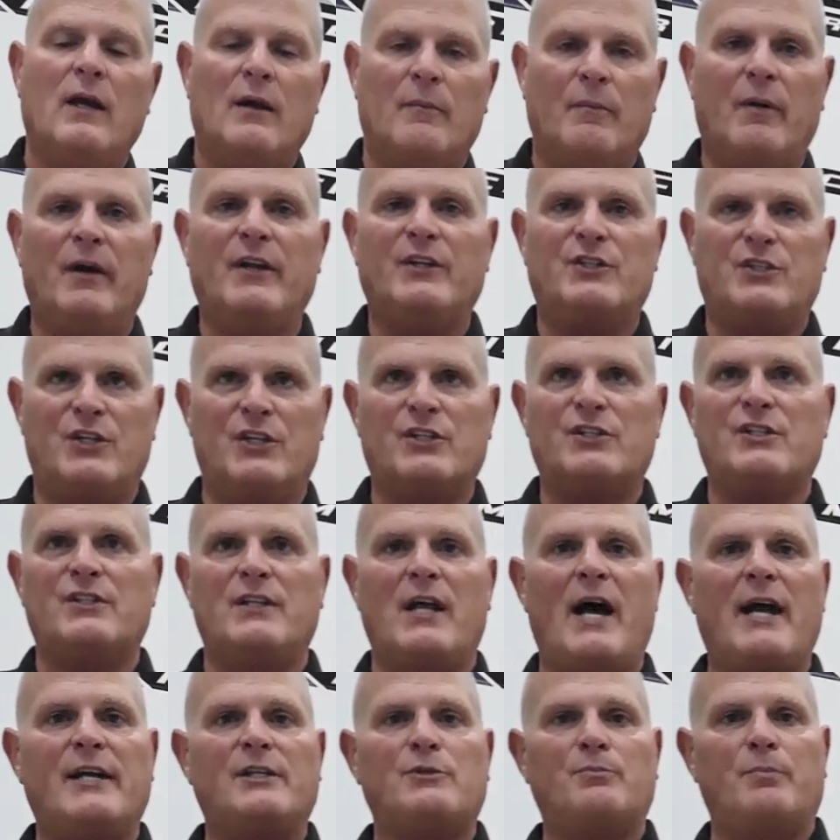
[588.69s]
But it's just
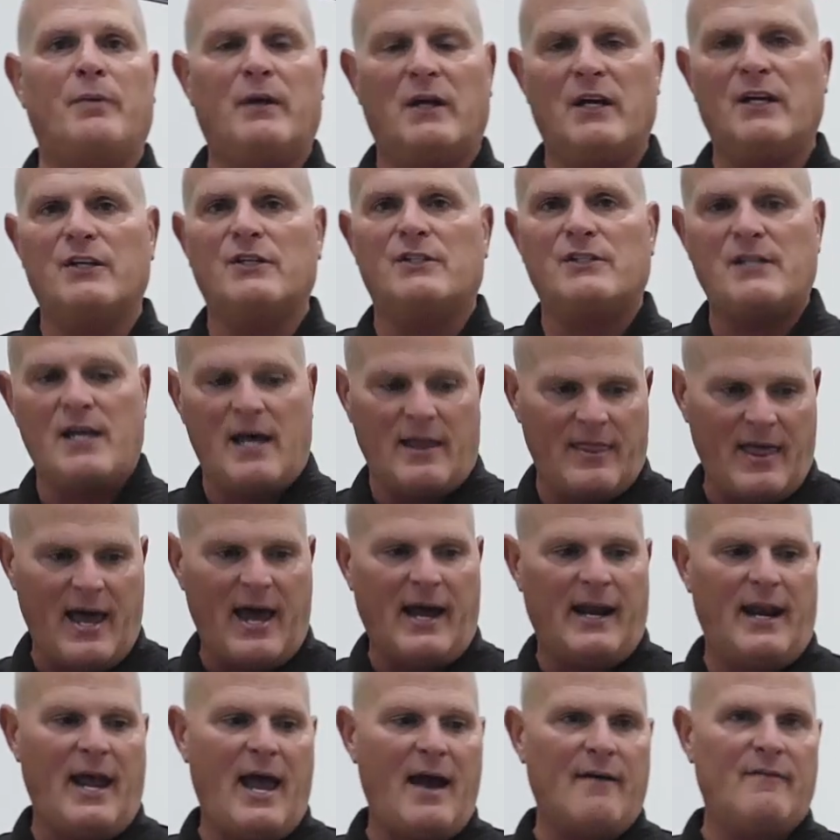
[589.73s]
nice because
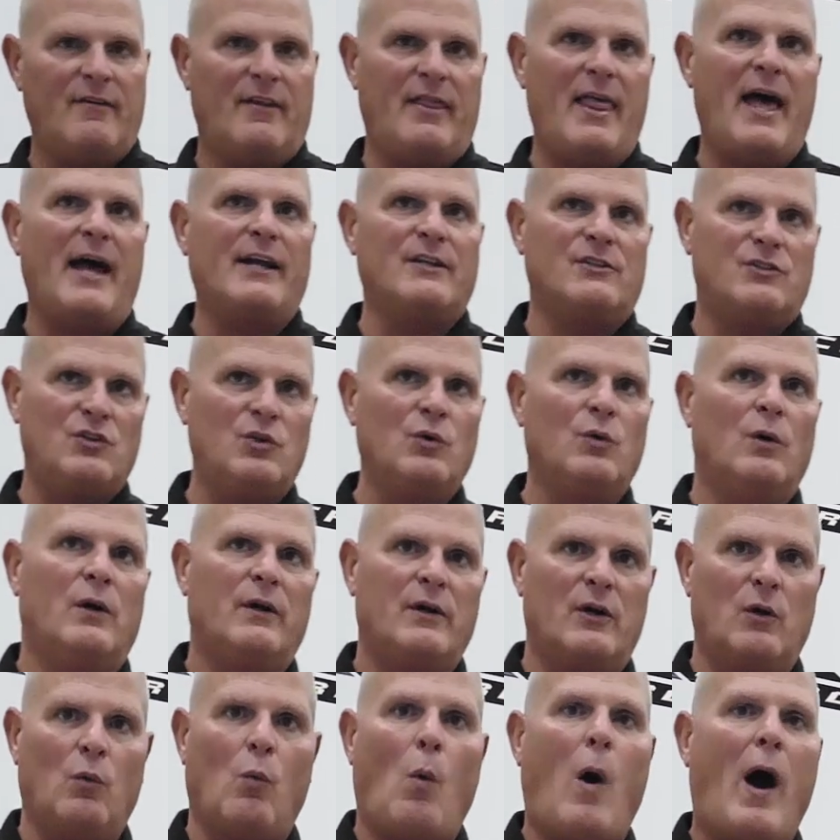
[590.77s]
having that
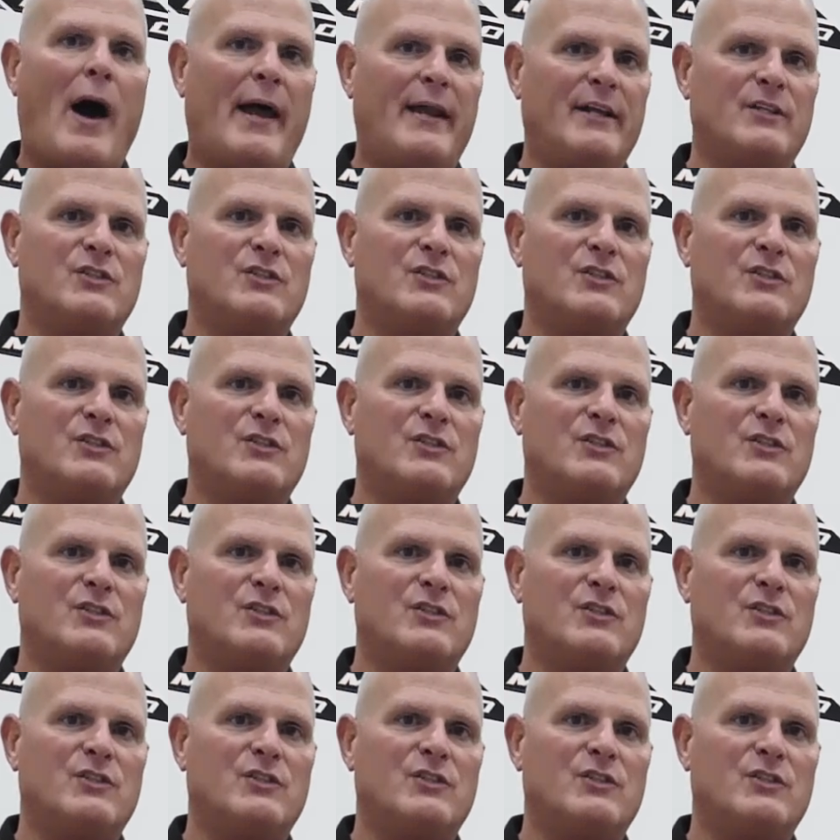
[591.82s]
200 watt,